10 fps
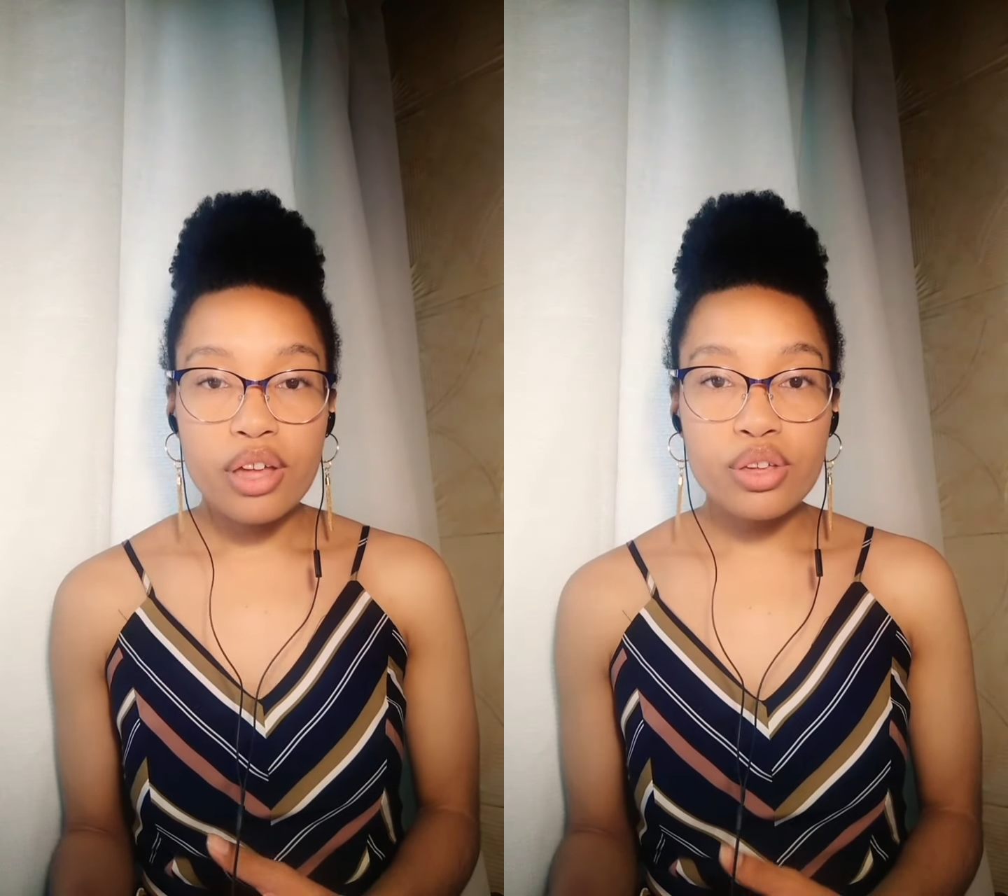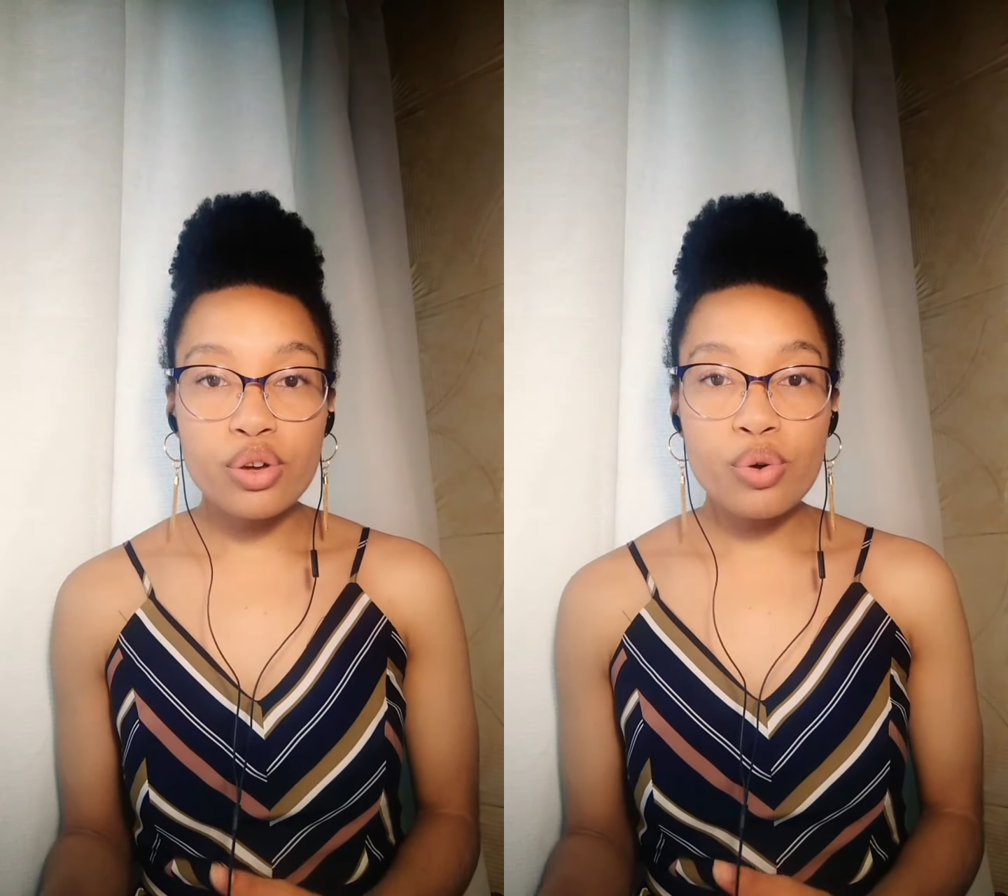
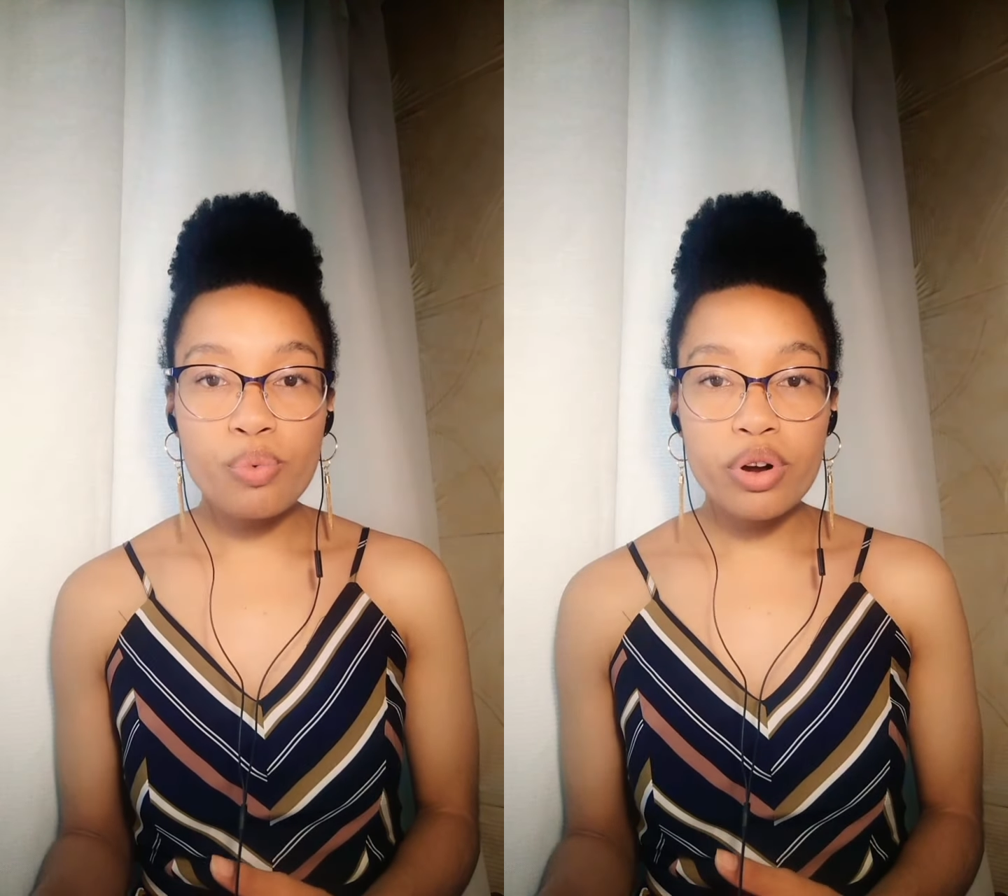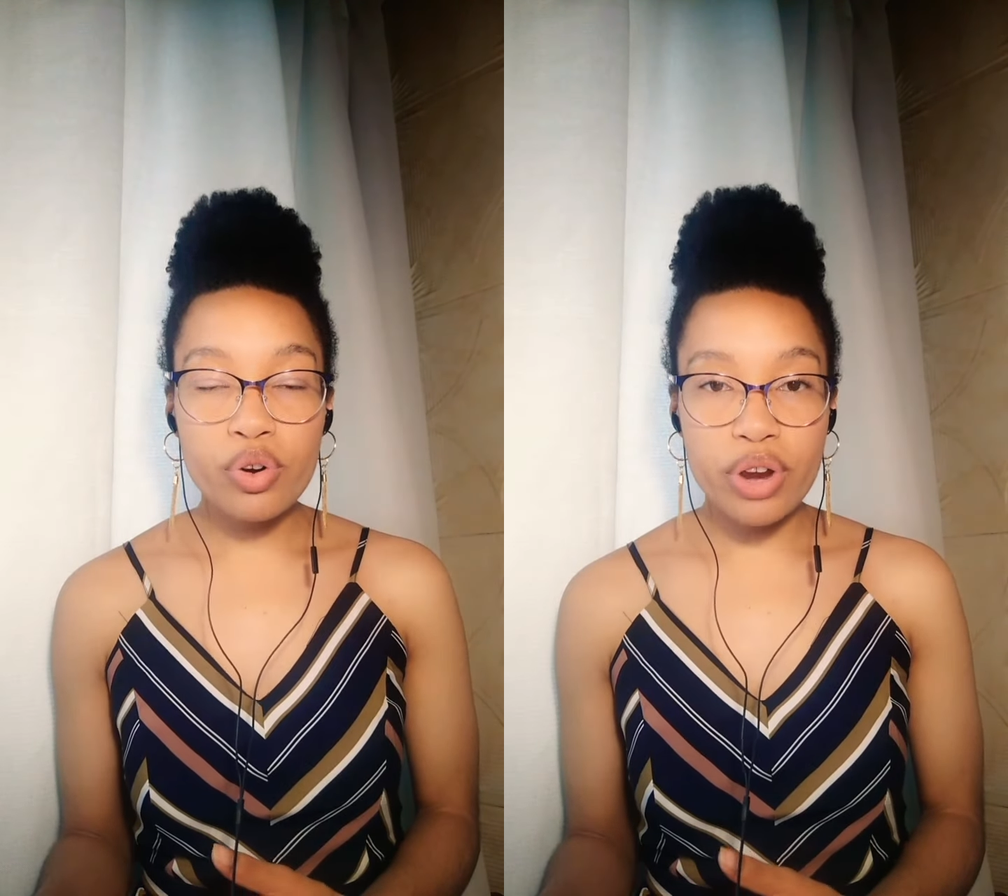You
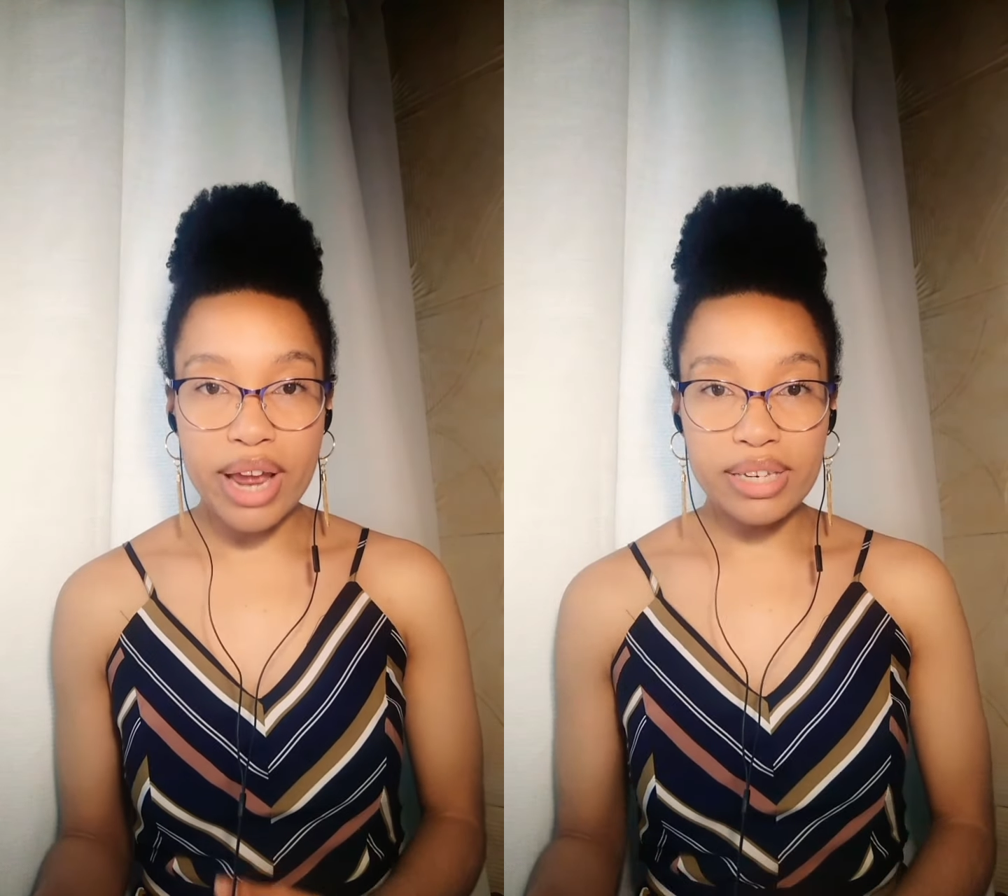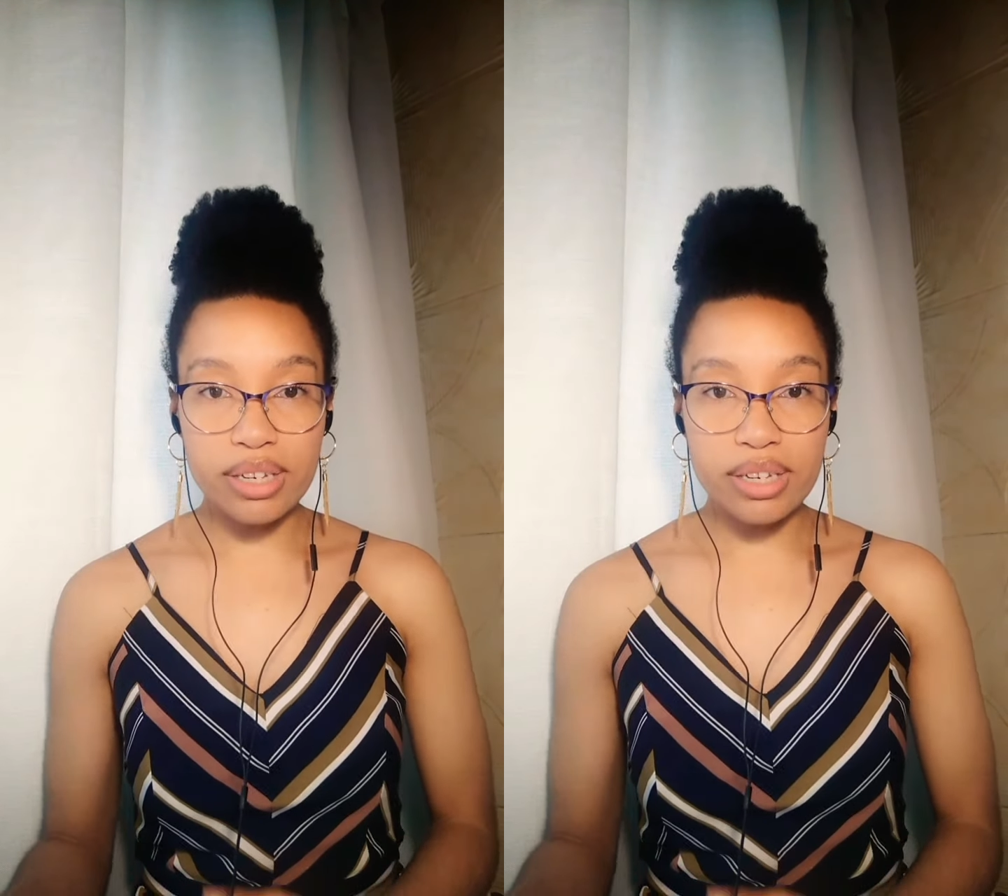will create